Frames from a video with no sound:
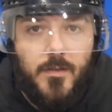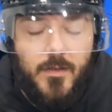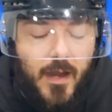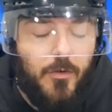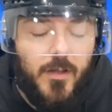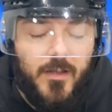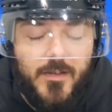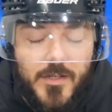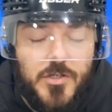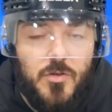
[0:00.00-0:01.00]
Not really.
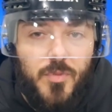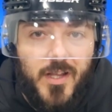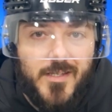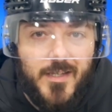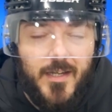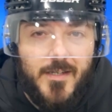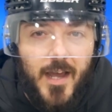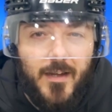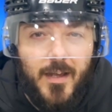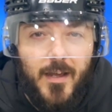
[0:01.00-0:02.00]
It's
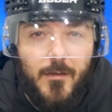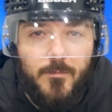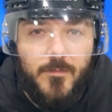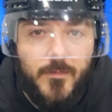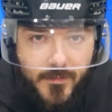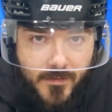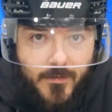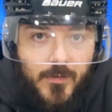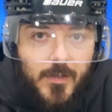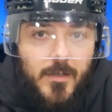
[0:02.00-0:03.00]
tuneplusinc.com.
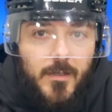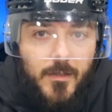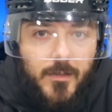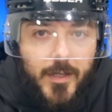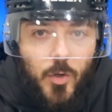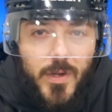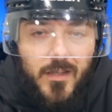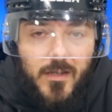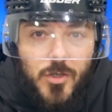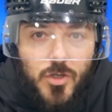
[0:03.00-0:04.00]
Link will be
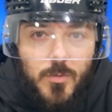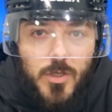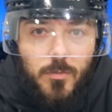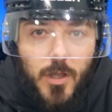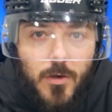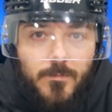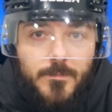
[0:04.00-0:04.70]
in the description below.